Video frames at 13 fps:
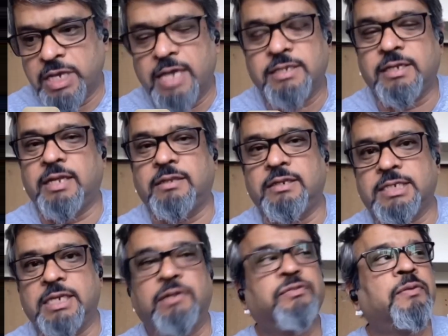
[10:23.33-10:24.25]
But I think the
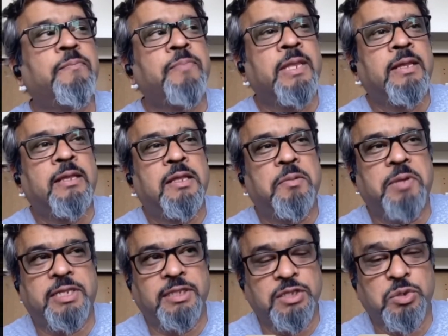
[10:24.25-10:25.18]
good part with
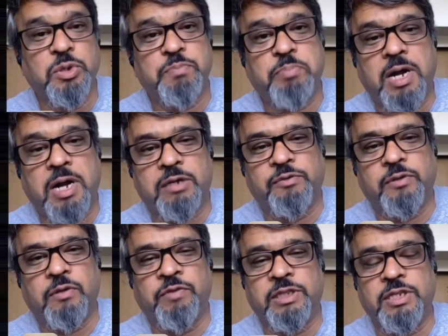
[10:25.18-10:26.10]
this during this
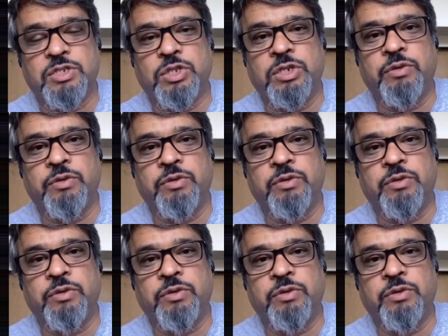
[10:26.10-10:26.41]
quarantine